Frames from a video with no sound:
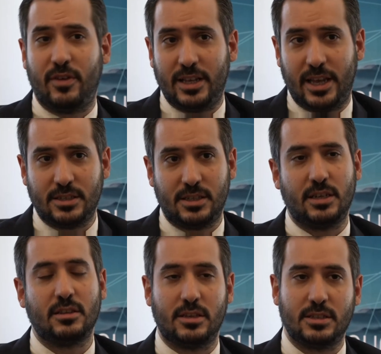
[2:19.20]

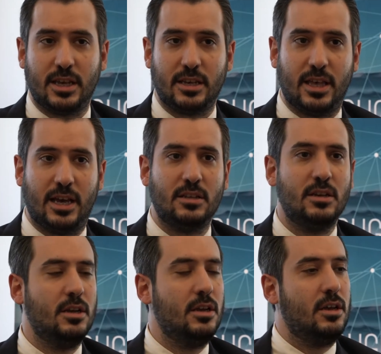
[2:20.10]
financing and things like that,
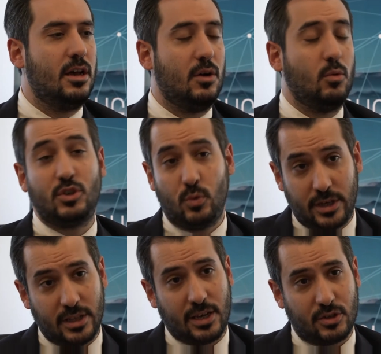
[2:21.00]
which we
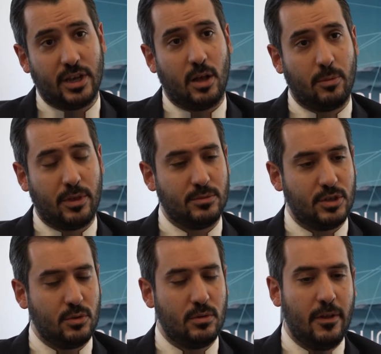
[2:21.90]
can actually help them
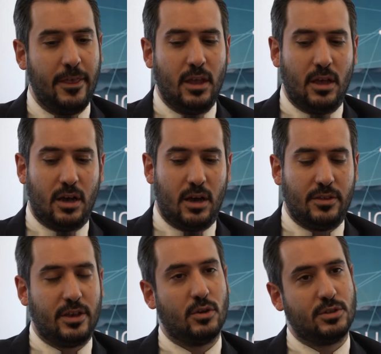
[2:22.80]
do.
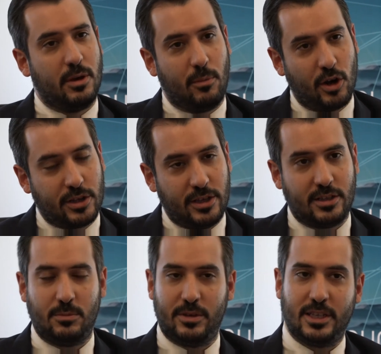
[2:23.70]
And then it goes to my marketing
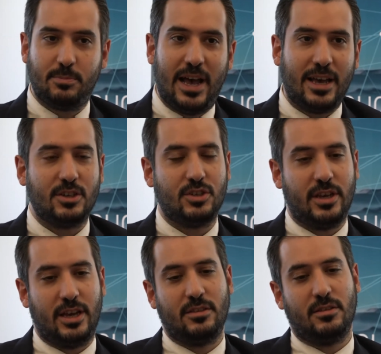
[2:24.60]
team and gets packaged.
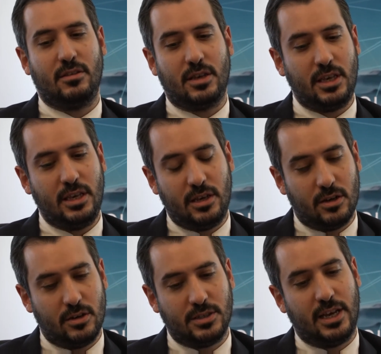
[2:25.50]
And the key
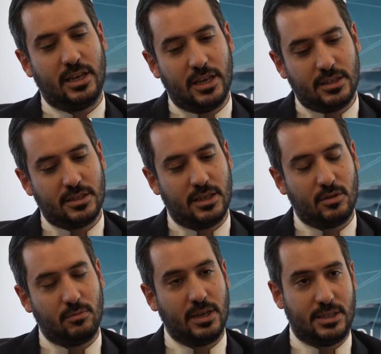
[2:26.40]
here is that it gets sent
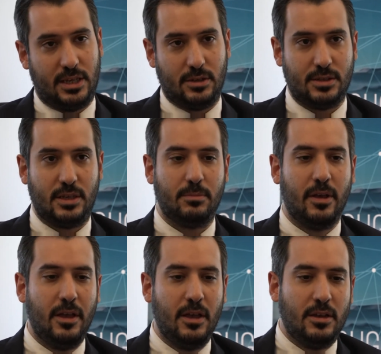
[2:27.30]
to my sales team.
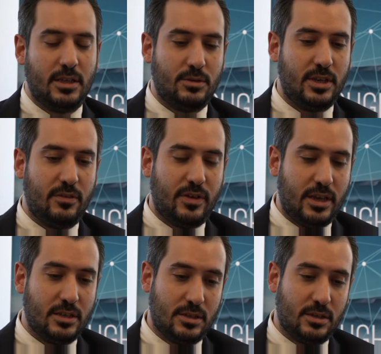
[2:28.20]
Now,
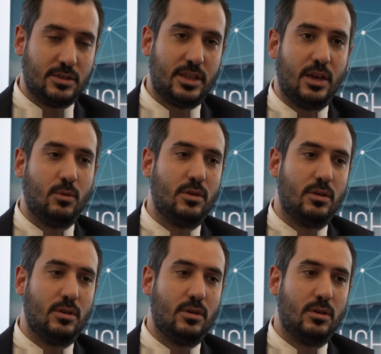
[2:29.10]
DFA, until today,